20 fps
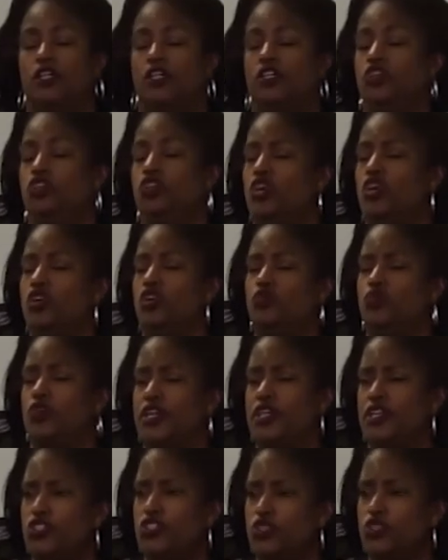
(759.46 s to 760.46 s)
you don't
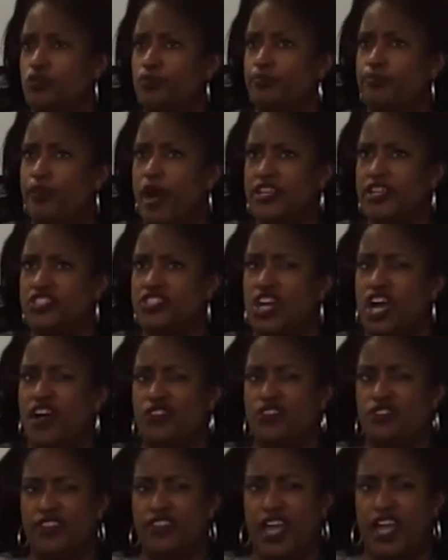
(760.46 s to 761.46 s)
really do much
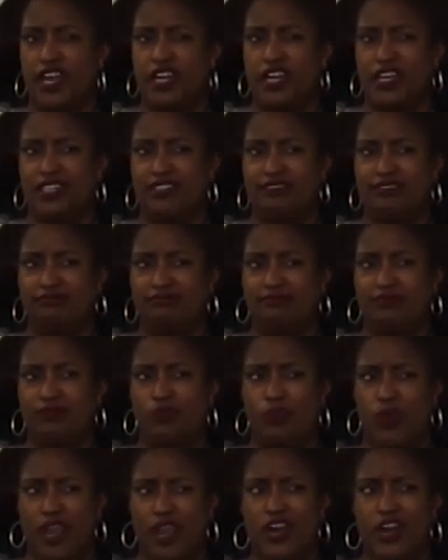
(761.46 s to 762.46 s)
other than
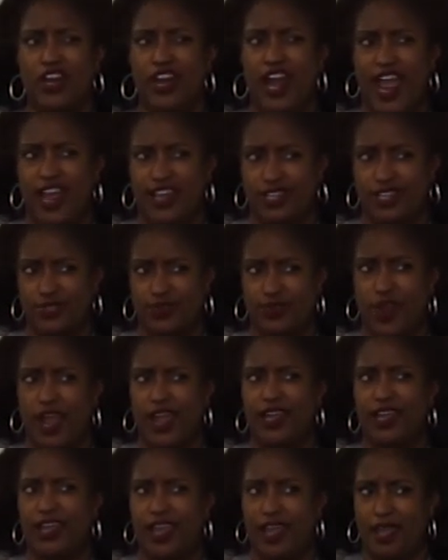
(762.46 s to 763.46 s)
wait on x
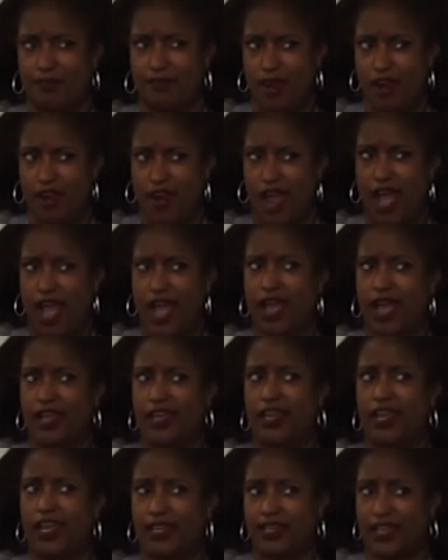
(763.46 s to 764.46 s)
ray,
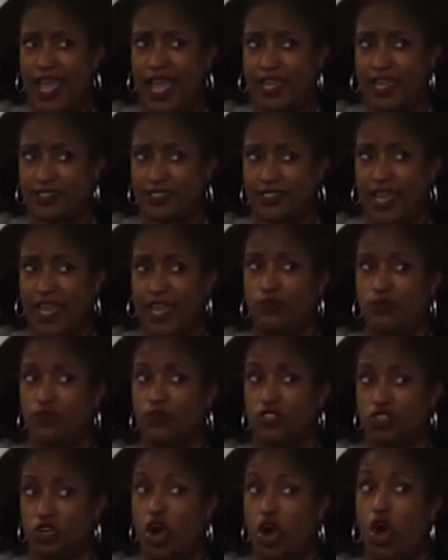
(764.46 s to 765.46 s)
MRI, and CAT scan,
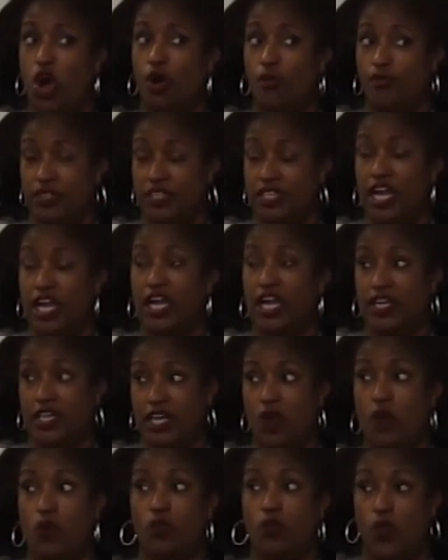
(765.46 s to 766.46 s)
which will all be
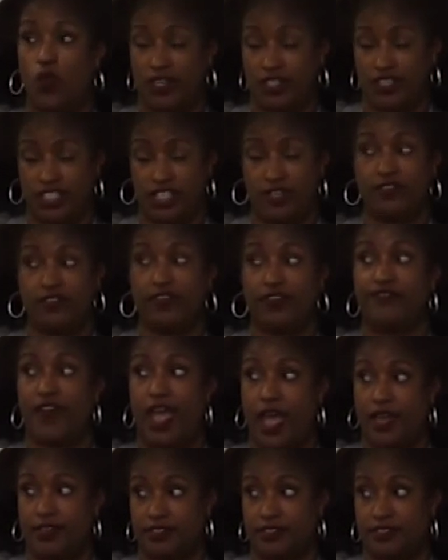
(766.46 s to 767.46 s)
done relatively
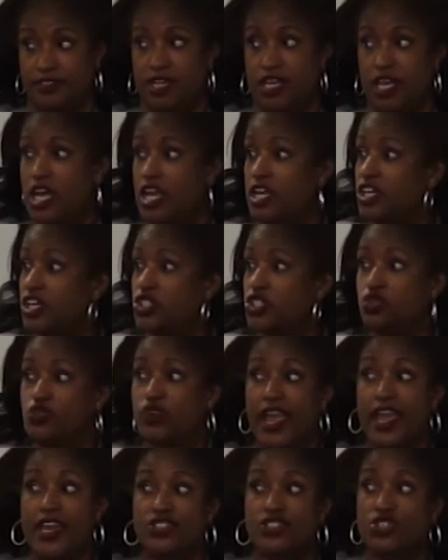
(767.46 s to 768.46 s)
fast because you
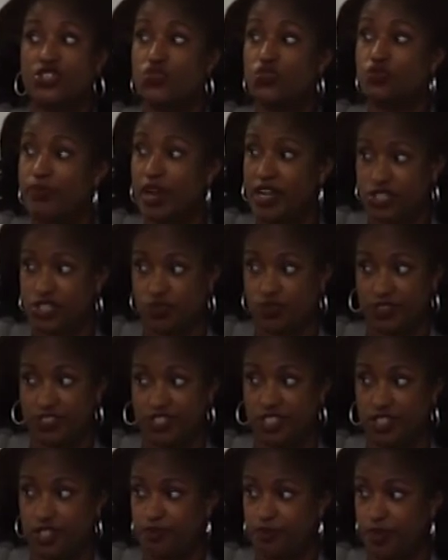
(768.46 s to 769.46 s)
can't do much with
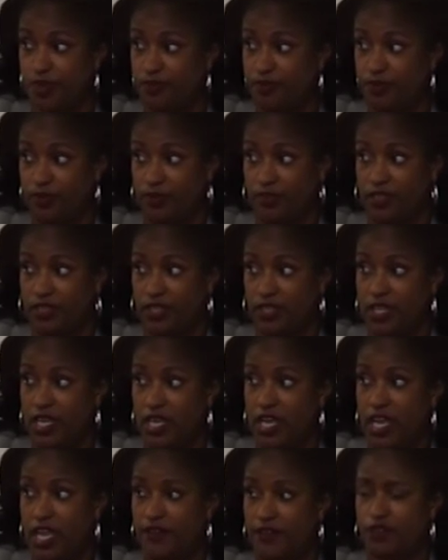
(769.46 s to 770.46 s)
these people.
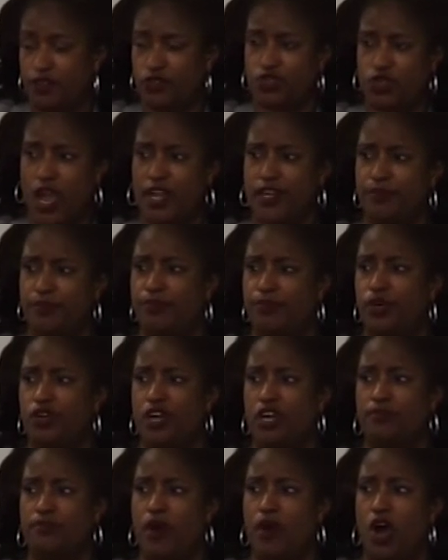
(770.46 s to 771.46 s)
If you tried to put
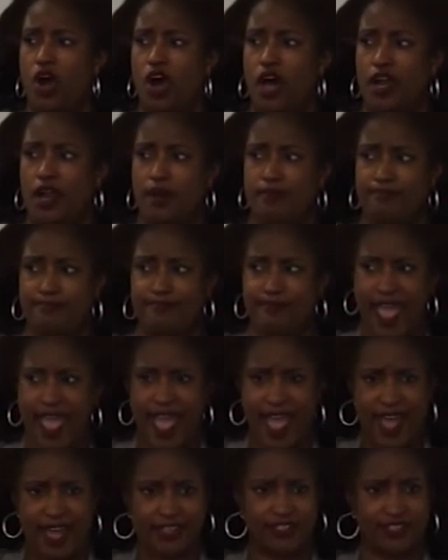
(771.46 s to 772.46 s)
him on a
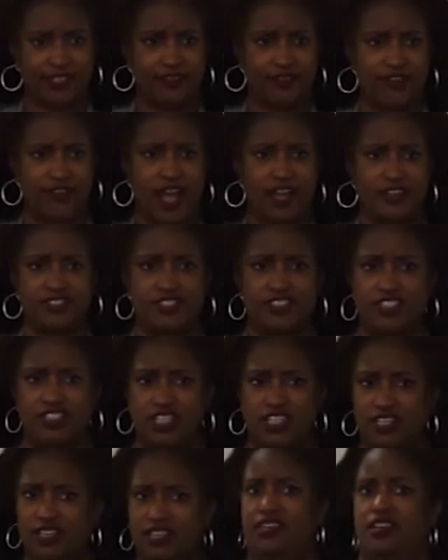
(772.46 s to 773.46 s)
mask of
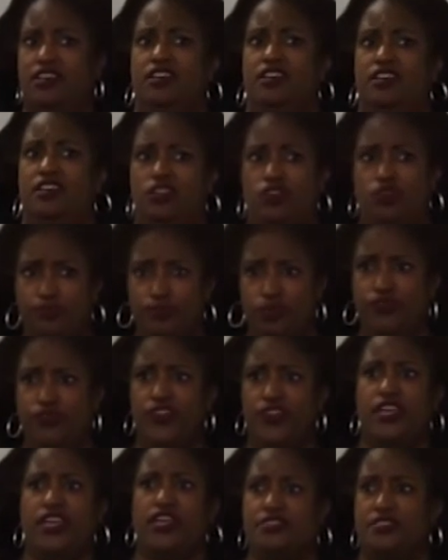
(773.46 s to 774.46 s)
oxygen, you're
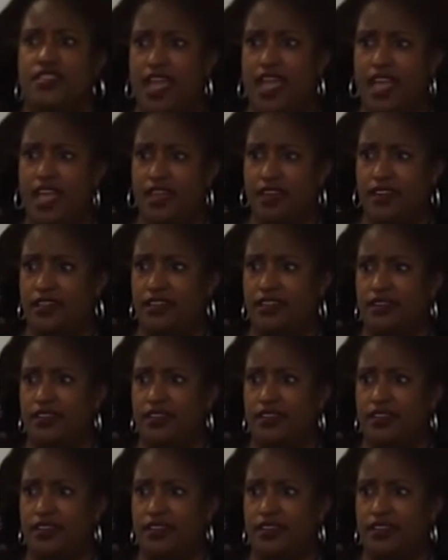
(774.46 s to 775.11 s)
moving his head.